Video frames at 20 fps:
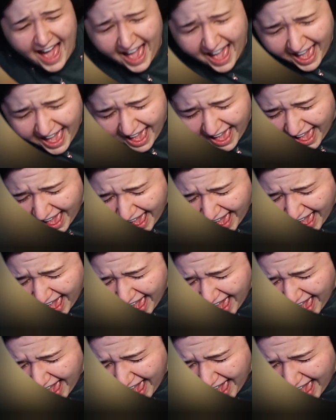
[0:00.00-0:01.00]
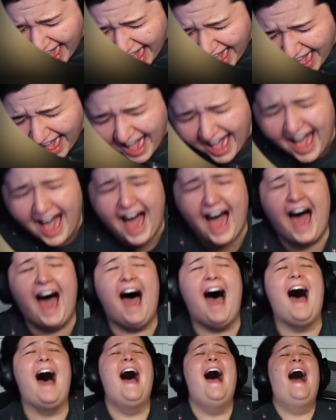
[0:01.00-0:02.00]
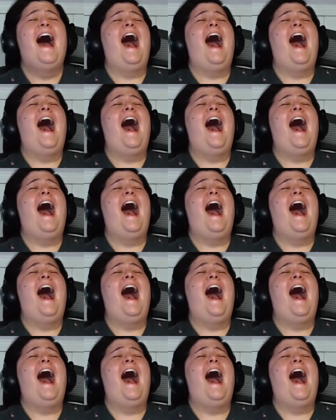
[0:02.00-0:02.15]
Father, I lost my job. I'm sorry.